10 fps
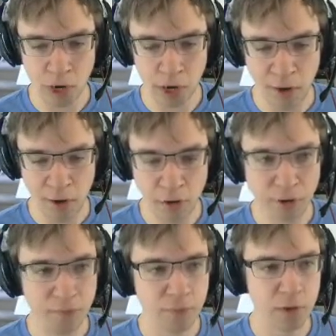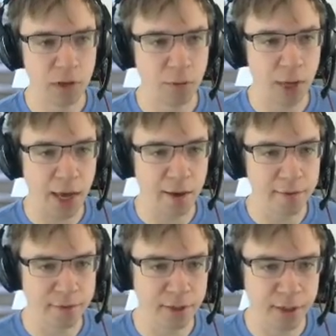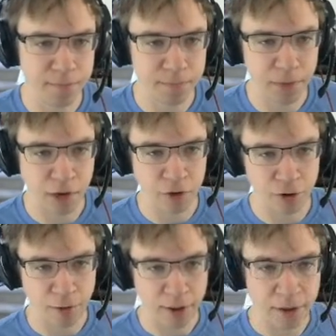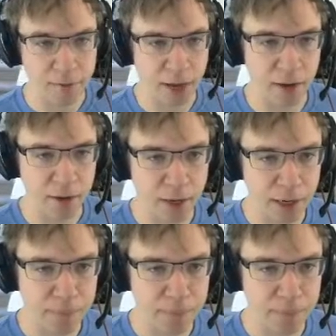energy, because we have an energy relic, and